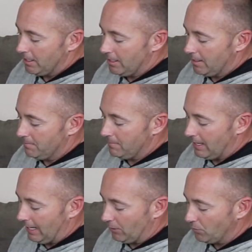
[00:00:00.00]

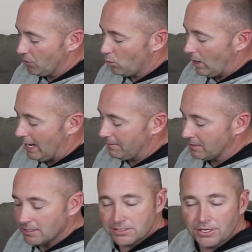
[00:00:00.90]
I don't know why,
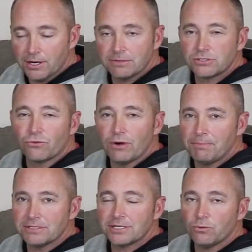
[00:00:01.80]
because the numbers don't
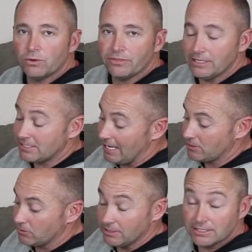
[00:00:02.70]
represent what this
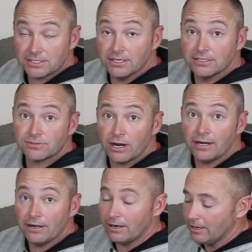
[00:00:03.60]
actual disc does
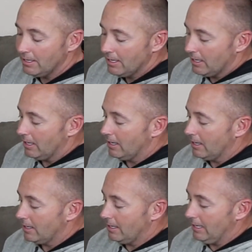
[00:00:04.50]
right here.
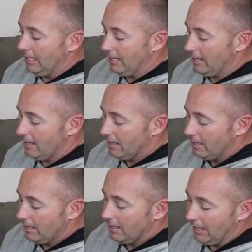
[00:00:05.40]
It
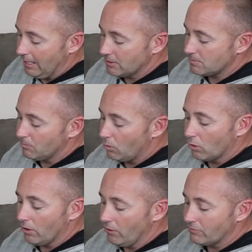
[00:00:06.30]
is
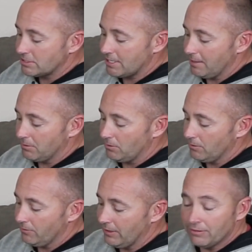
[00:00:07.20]
more
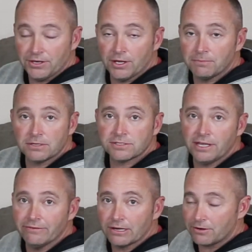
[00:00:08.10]
overstable than the numbers
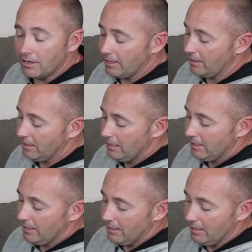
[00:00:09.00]
give it credit.
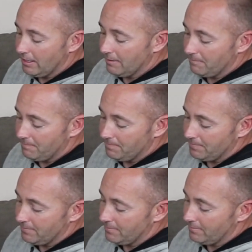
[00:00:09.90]

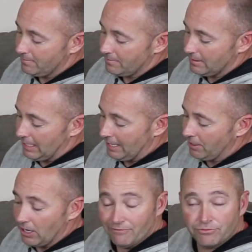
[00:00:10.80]
And
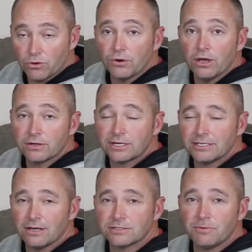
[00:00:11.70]
I've thrown other
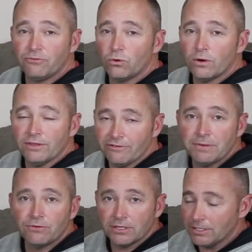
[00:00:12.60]
katanas before, and they've
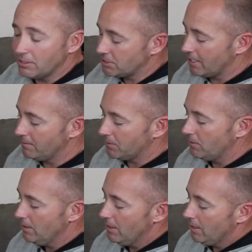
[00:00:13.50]
been really
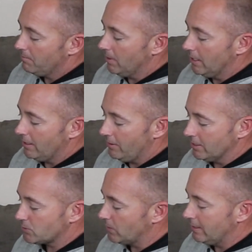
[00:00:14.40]
understable. But
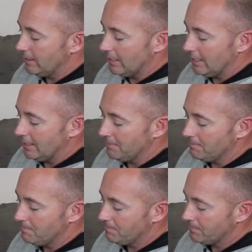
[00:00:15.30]
this one,
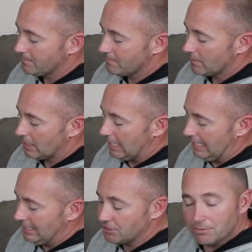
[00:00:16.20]

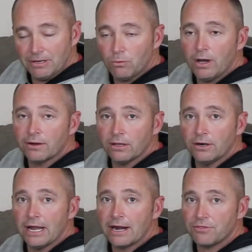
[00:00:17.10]
it took me a while to
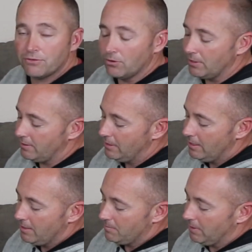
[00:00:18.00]
learn how to throw it.
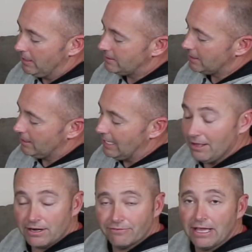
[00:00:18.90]
But
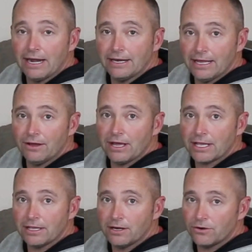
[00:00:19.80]
now that I've got it down, I
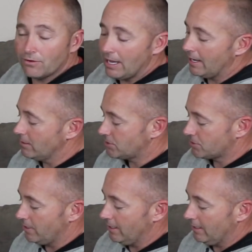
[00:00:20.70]
can get it to ride out
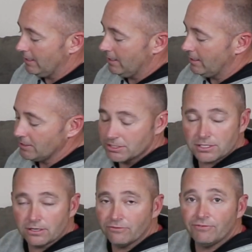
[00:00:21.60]
straight and
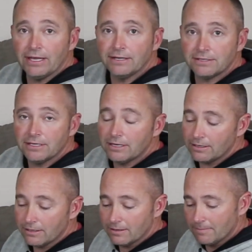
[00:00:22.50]
just a little fade at the
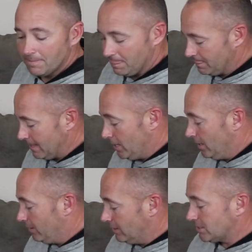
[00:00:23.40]
end.
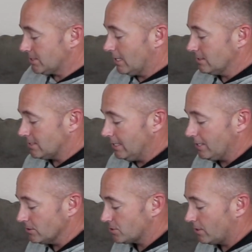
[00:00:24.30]
This katana is an
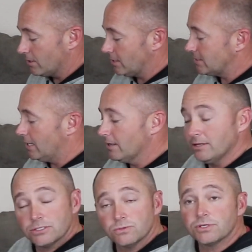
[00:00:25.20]
EcoStar
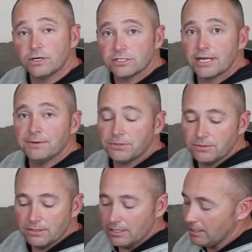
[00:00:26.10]
katana. This one's
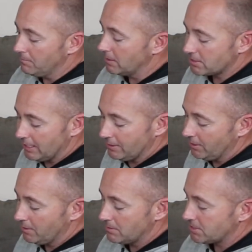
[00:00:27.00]
understable, much like the
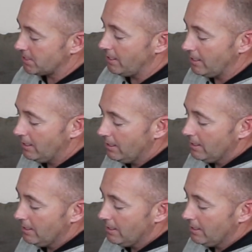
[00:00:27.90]
numbers say.